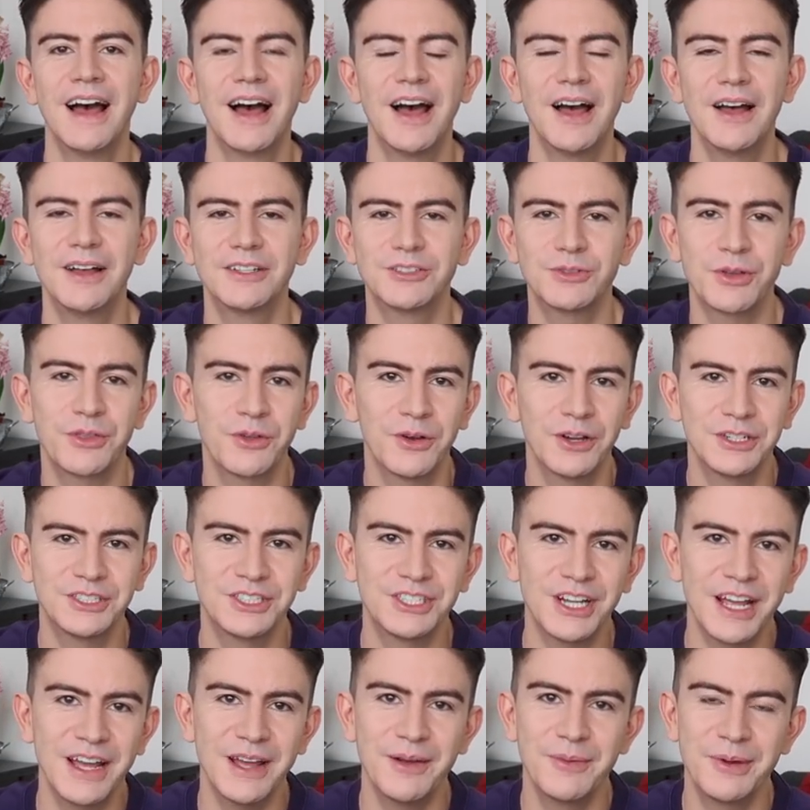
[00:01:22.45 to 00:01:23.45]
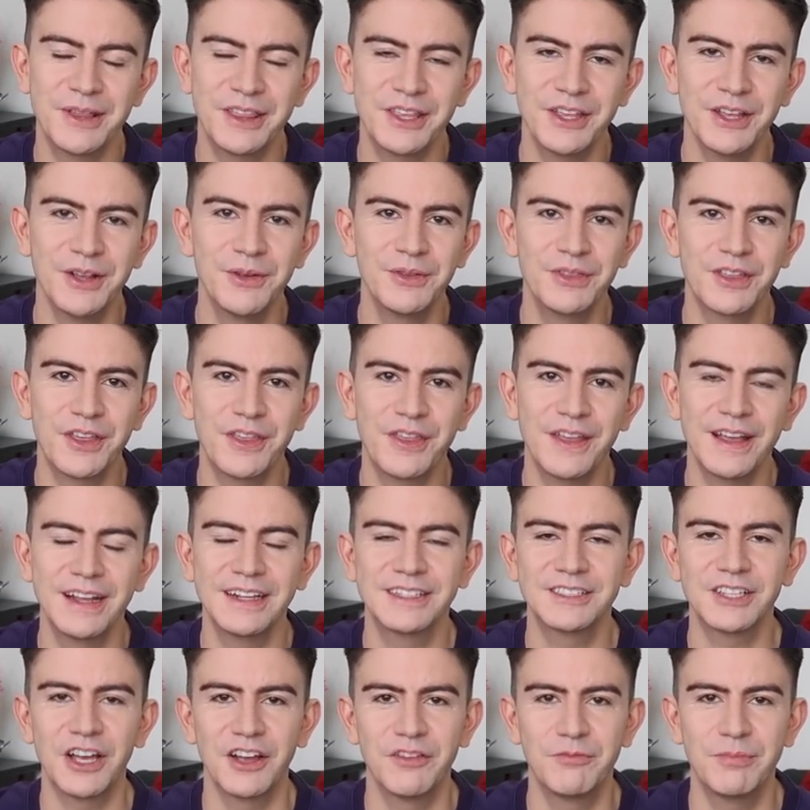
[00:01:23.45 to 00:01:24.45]
So I thought I'd share with you the
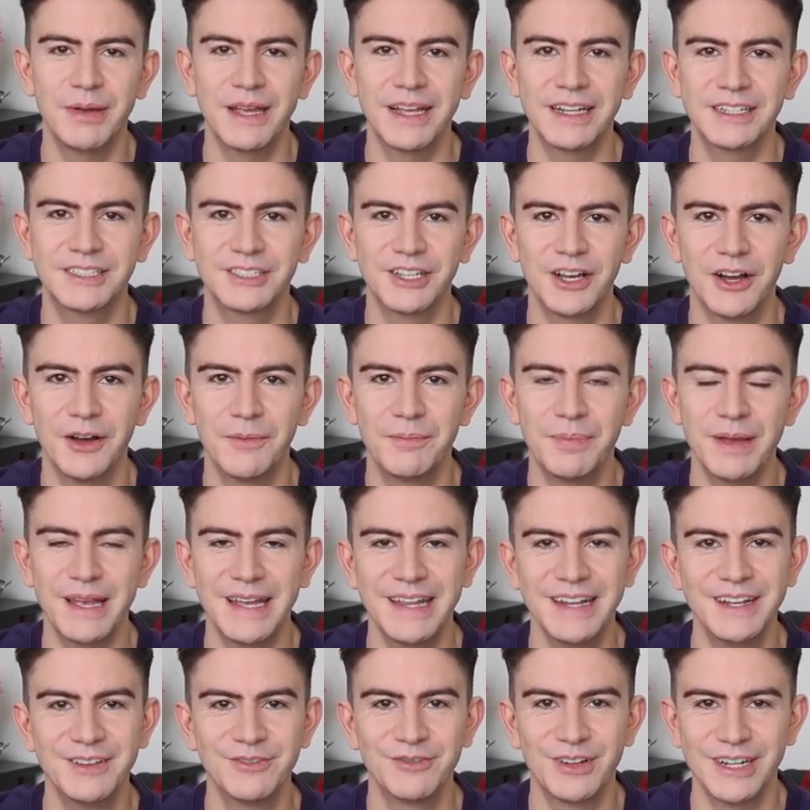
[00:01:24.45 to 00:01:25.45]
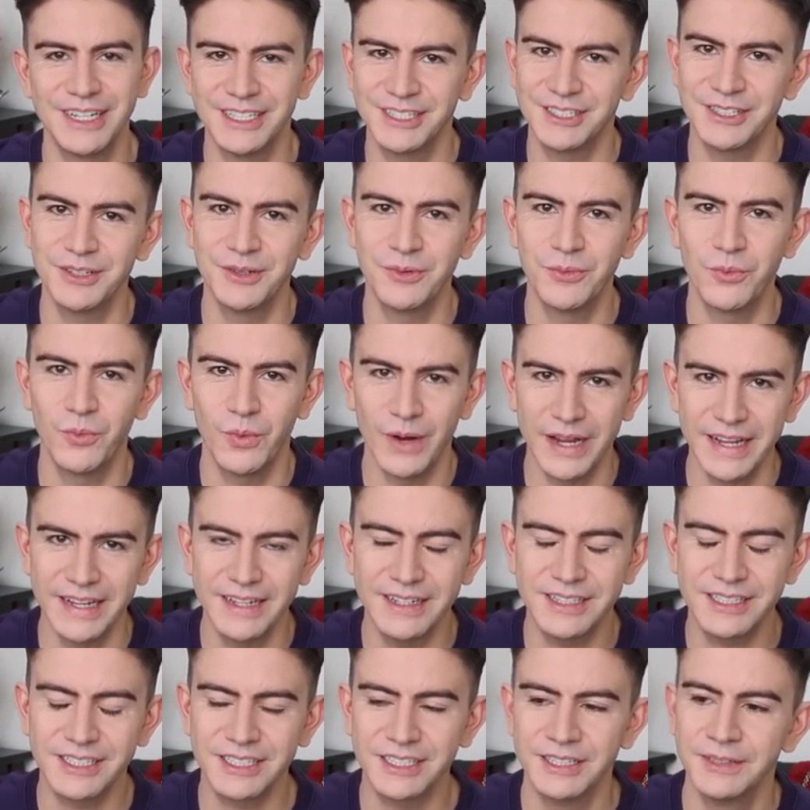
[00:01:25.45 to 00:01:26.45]
things I've picked up in recent
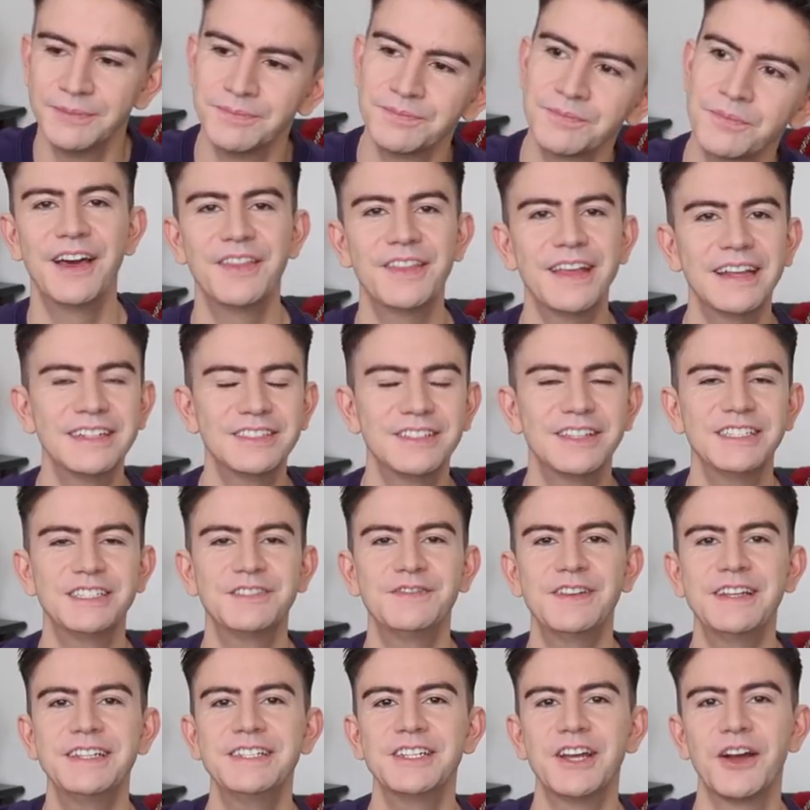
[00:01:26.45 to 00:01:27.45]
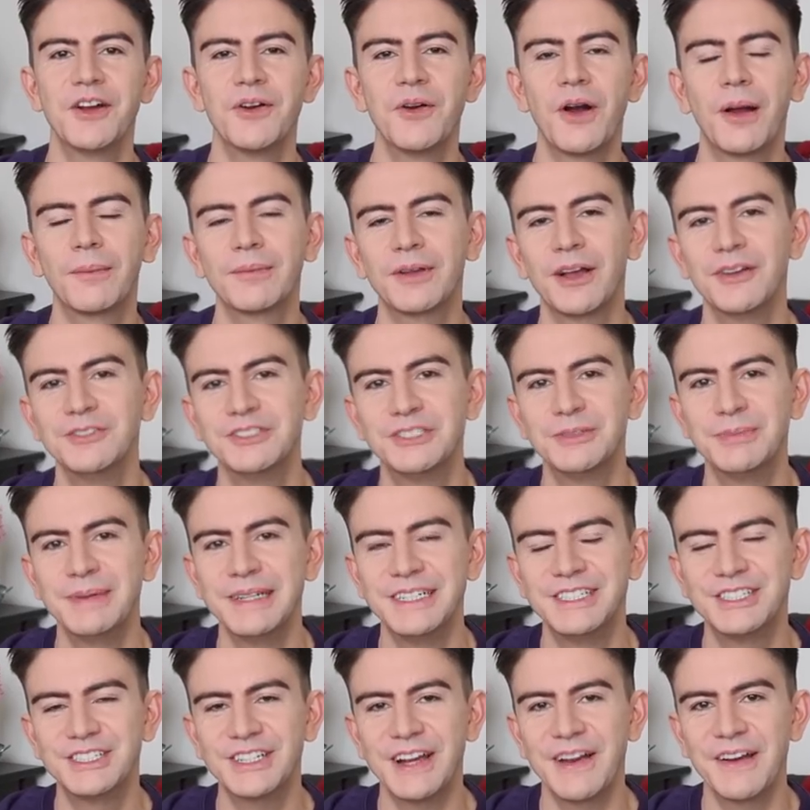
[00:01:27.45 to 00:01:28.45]
weeks. At the end of this video, I'm going to
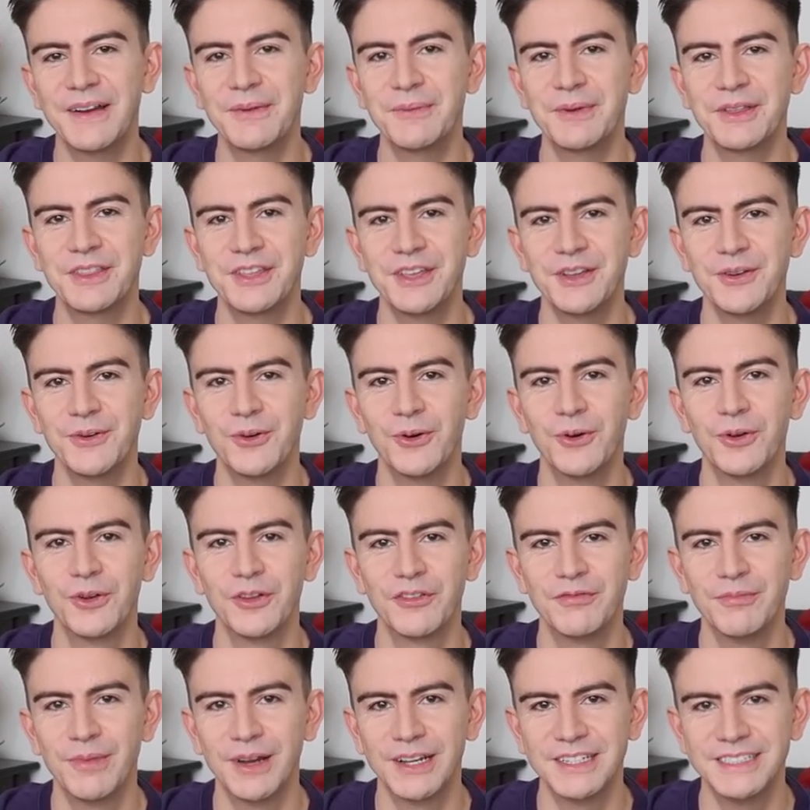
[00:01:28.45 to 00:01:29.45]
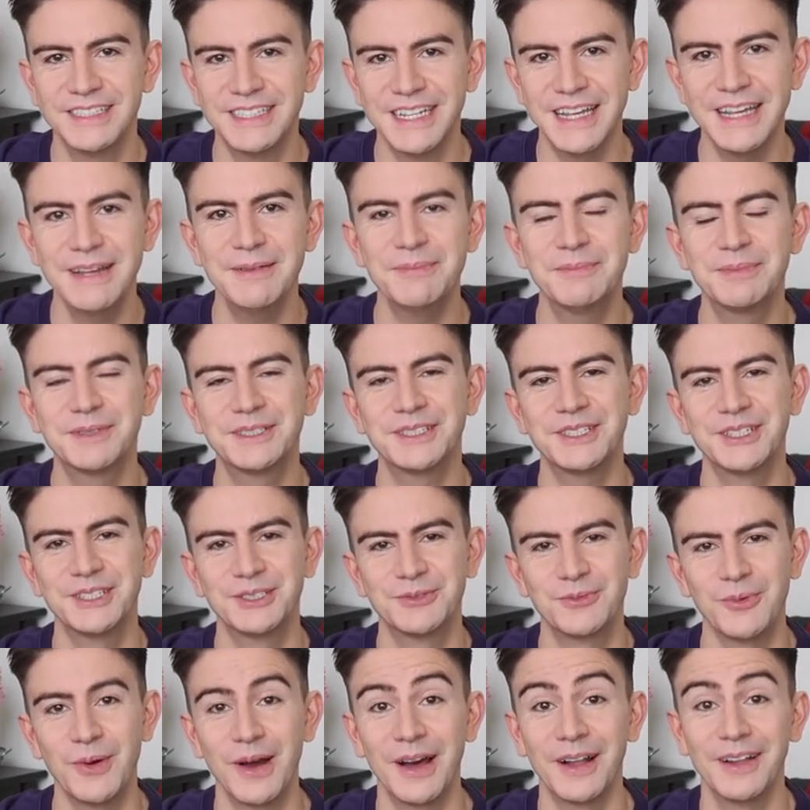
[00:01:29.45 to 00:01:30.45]
be sharing with you all of my tips
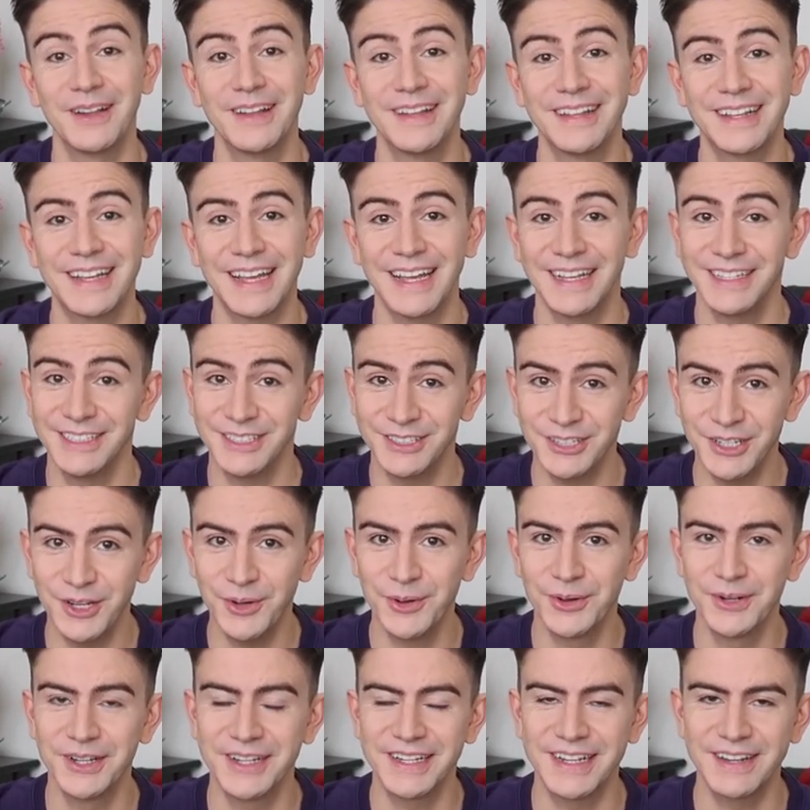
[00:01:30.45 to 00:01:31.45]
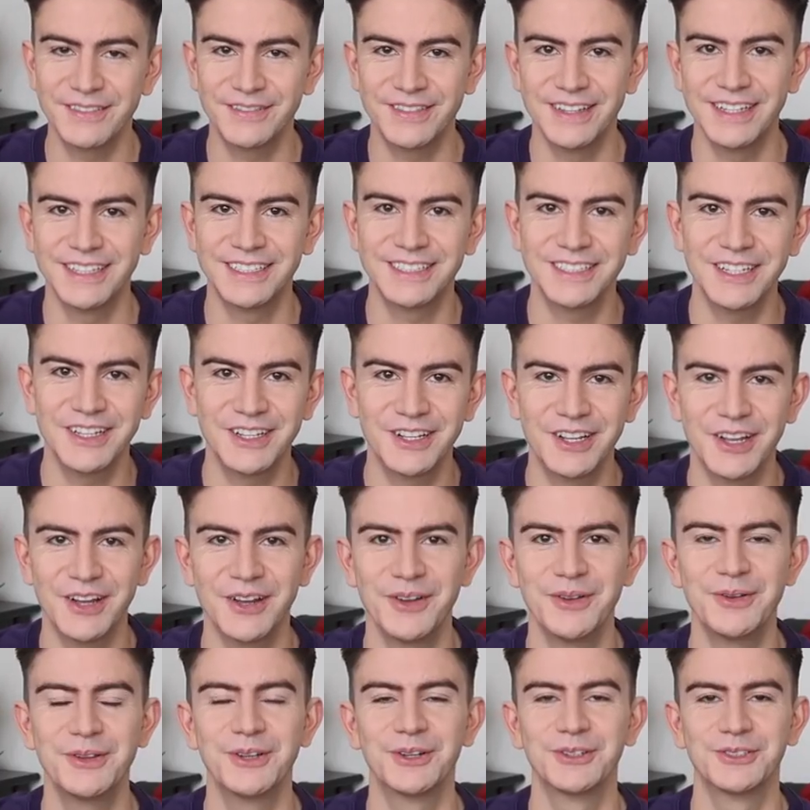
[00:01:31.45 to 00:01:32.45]
as well, in case you want to give this a go
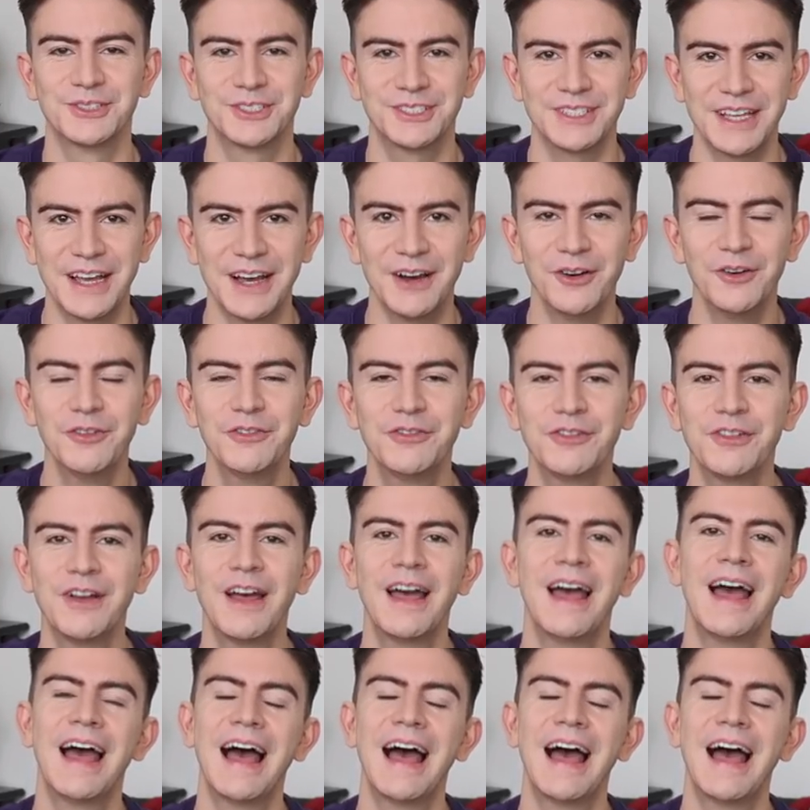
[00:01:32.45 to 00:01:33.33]
yourself.